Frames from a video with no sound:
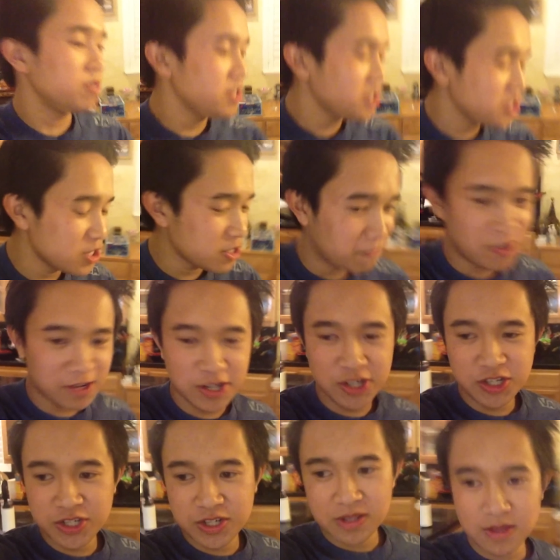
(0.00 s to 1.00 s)
we just
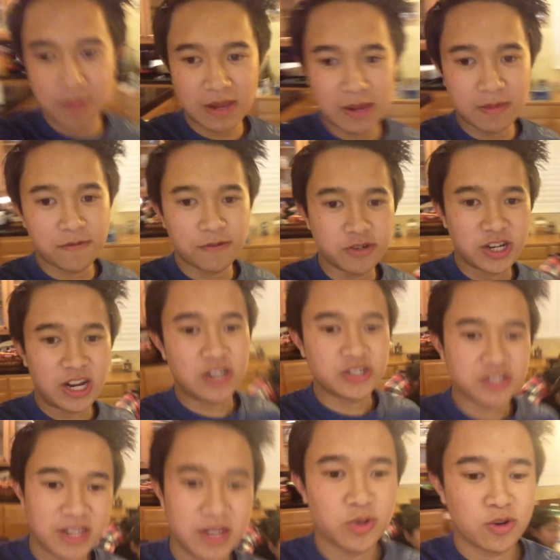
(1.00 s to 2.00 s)
finished the baby food
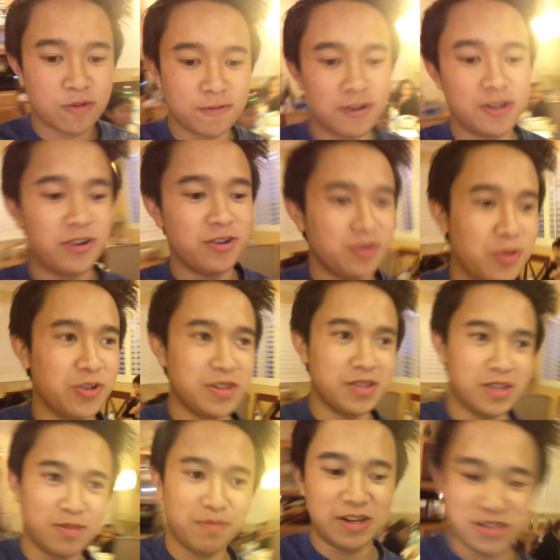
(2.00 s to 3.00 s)
challenge. Take a look over here. Look at
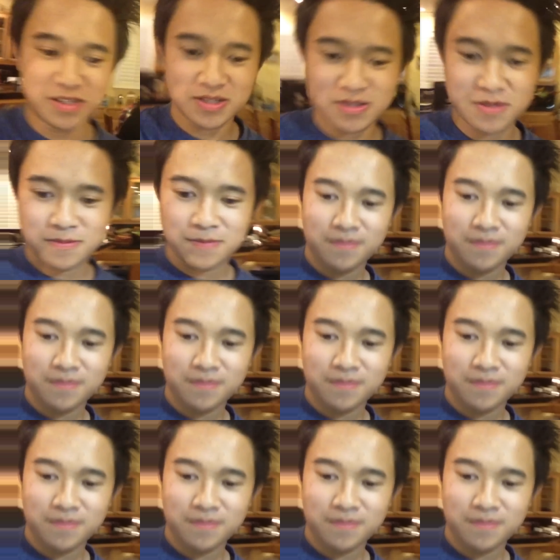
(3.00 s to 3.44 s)
this mess.